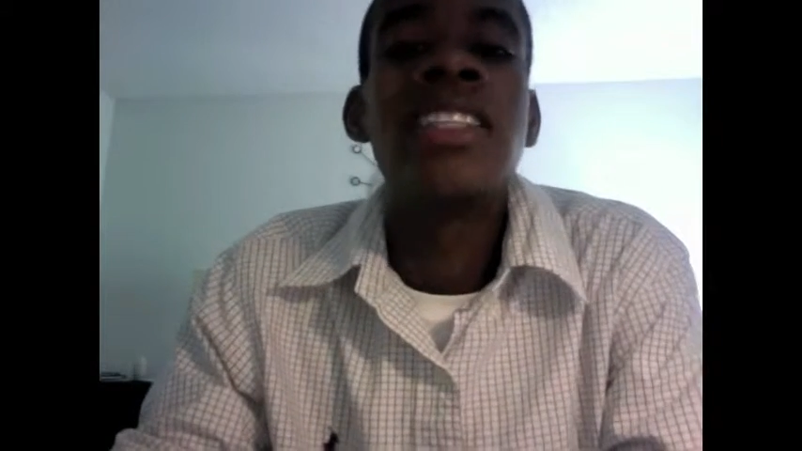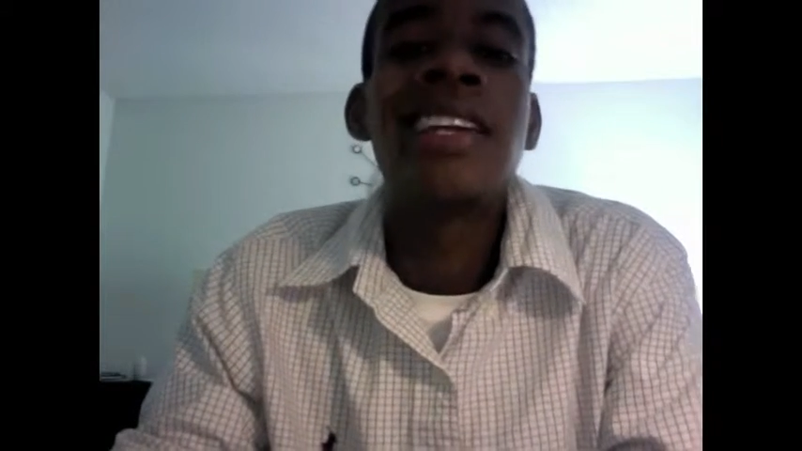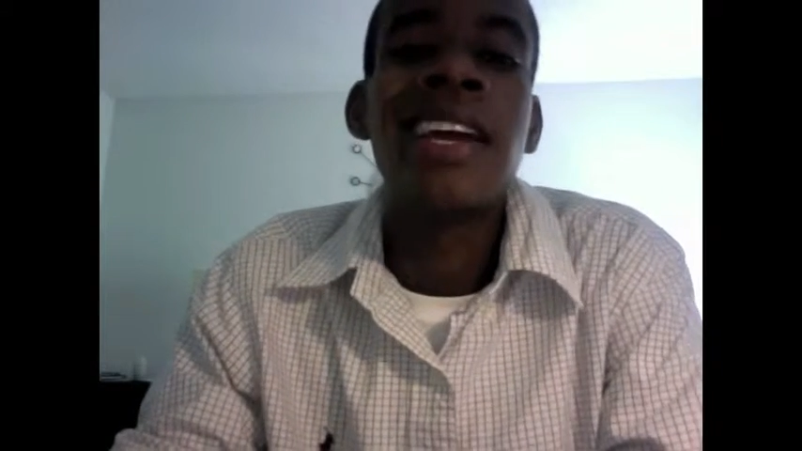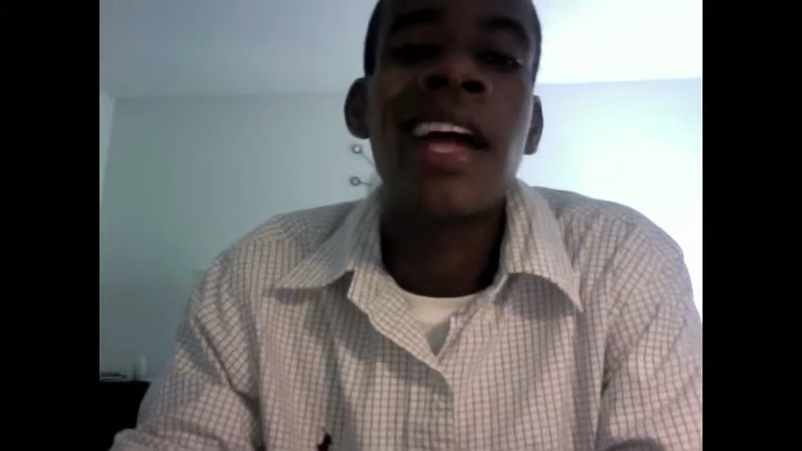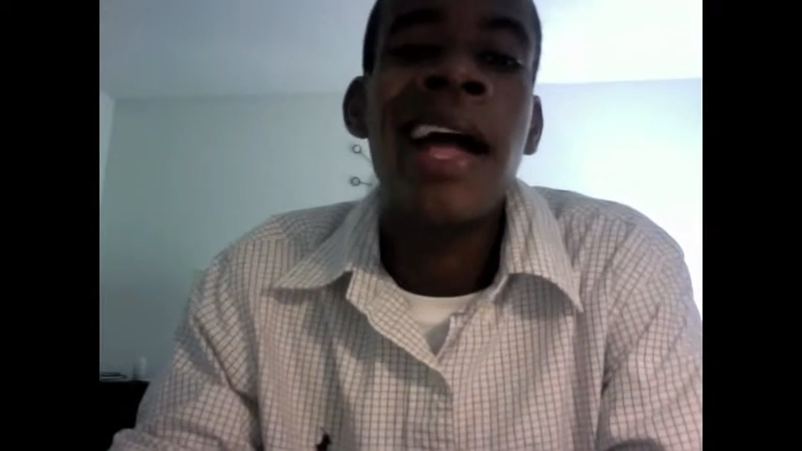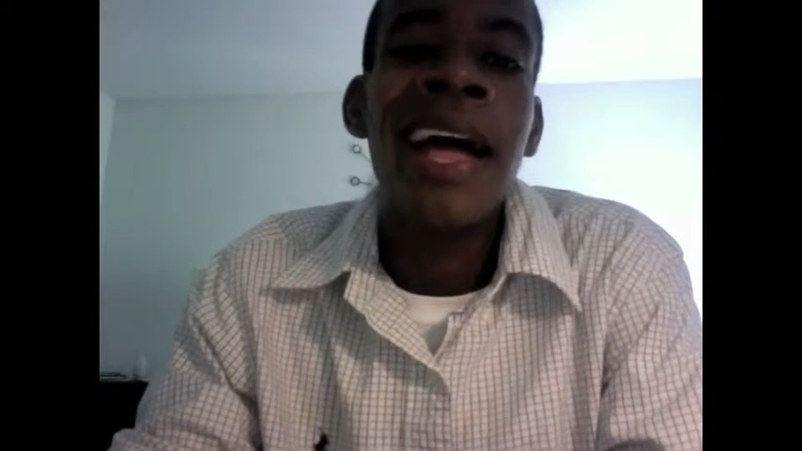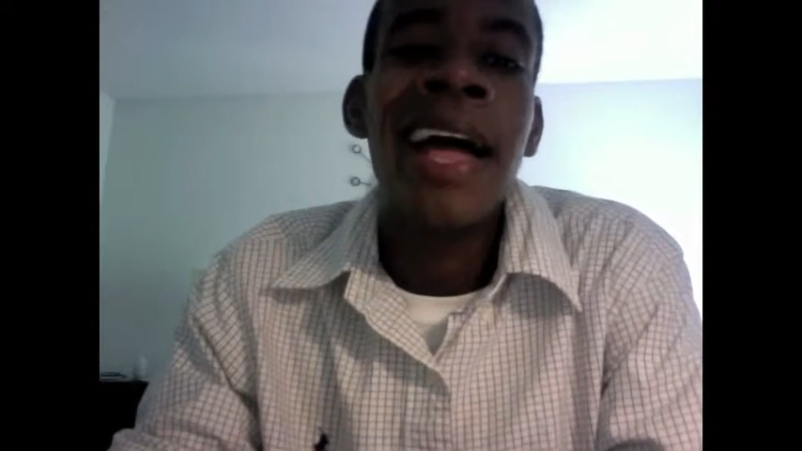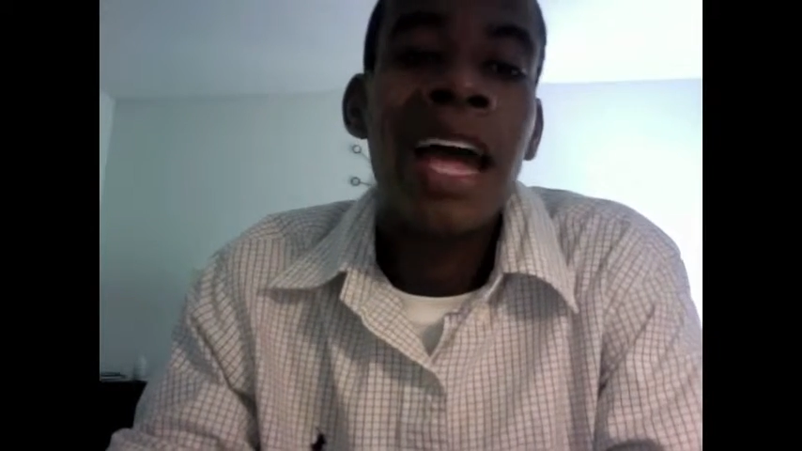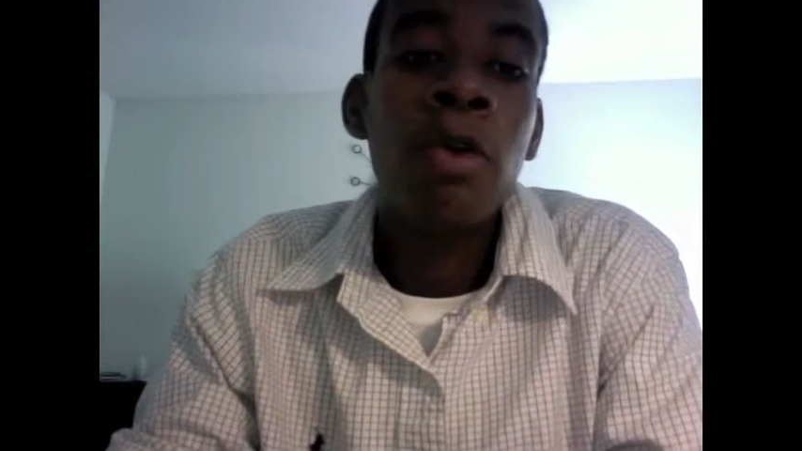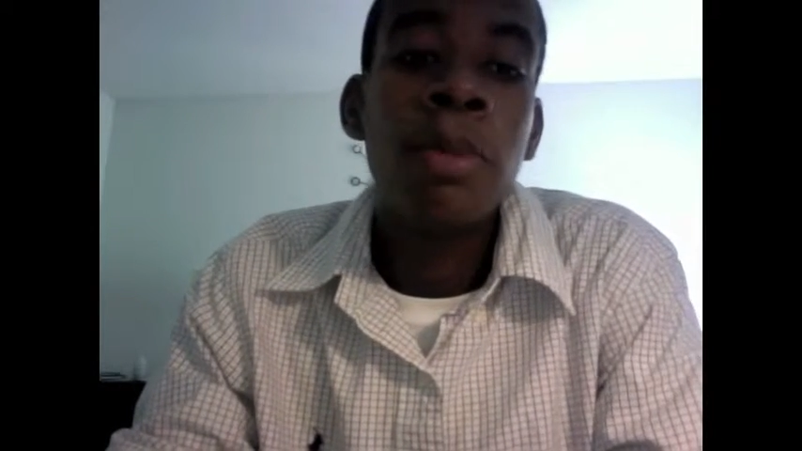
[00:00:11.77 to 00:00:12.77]
Today,
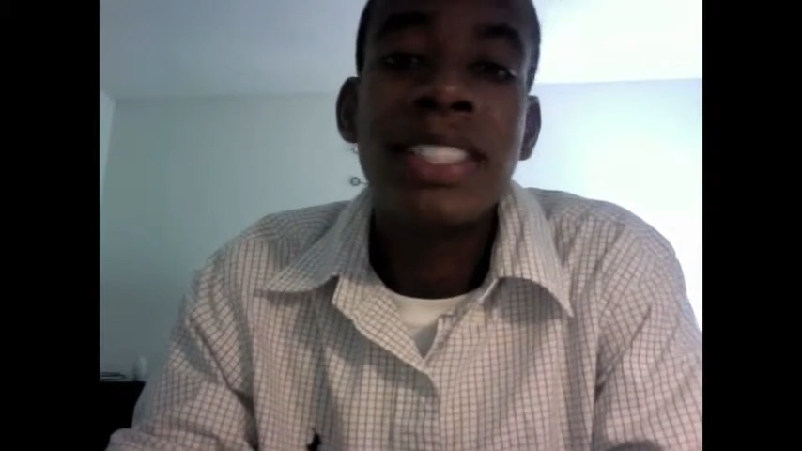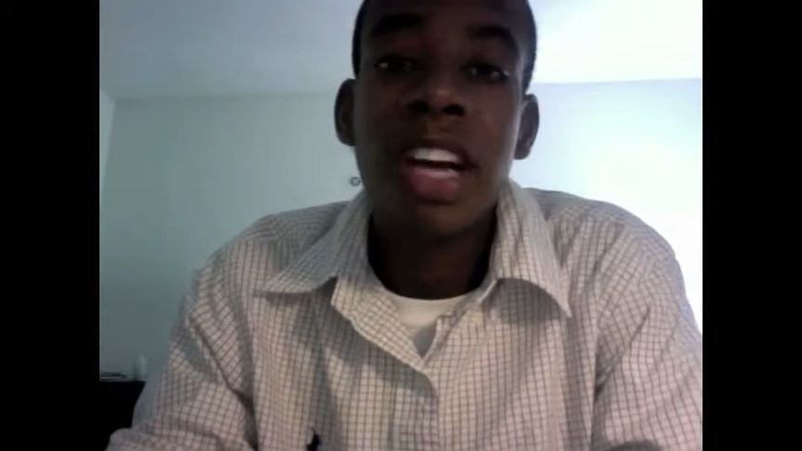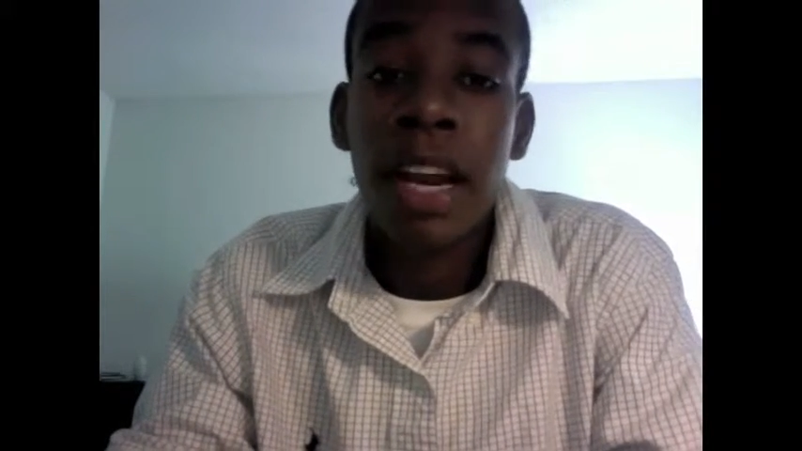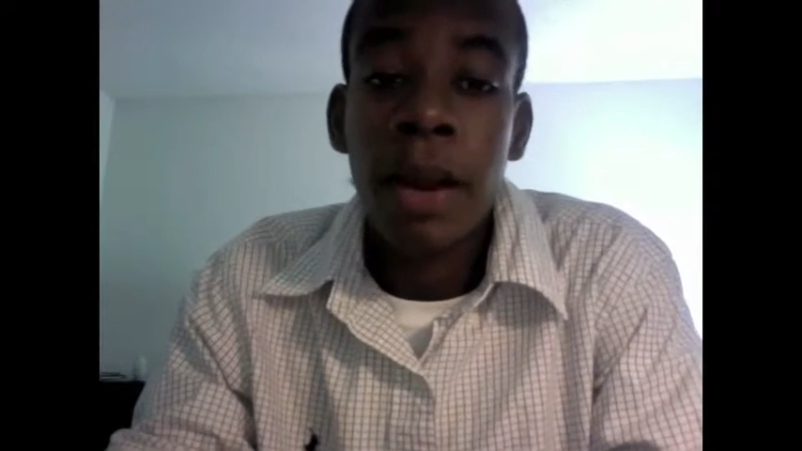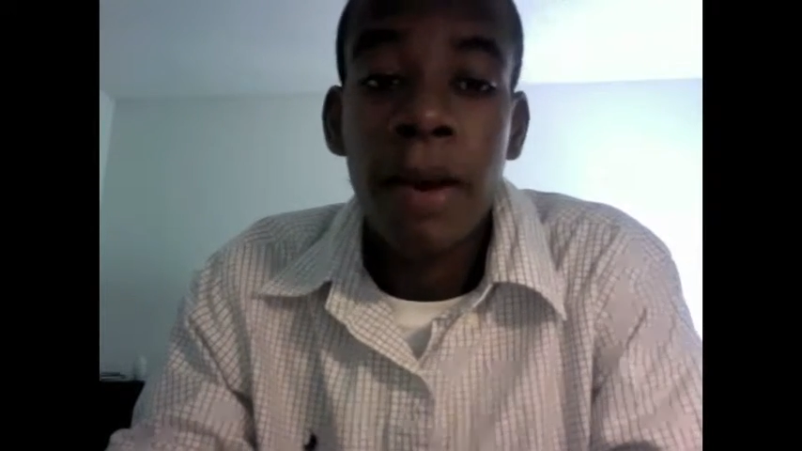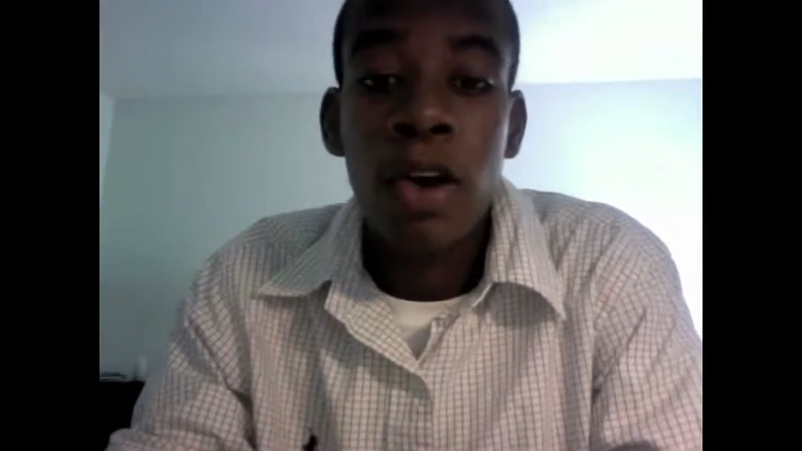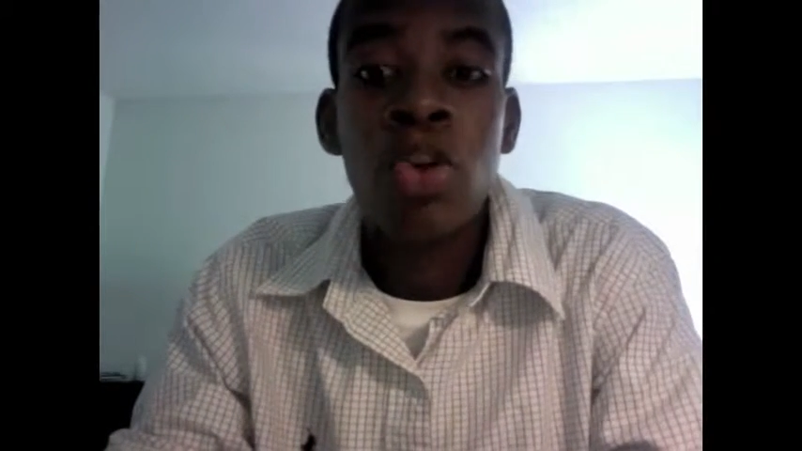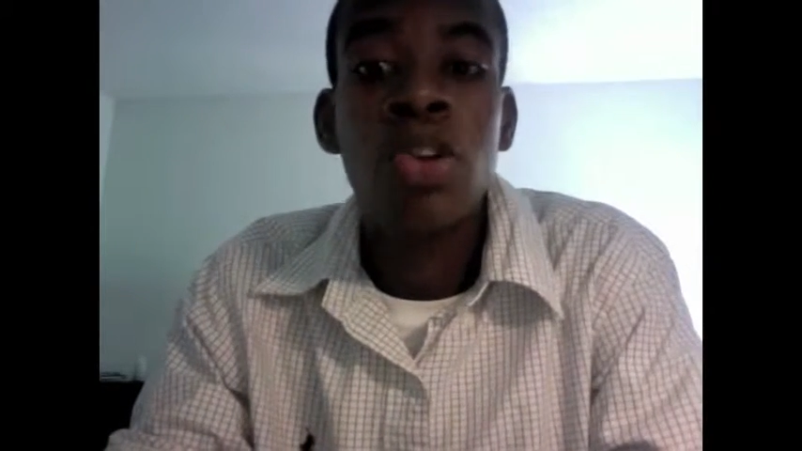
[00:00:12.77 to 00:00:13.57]
I will be talking about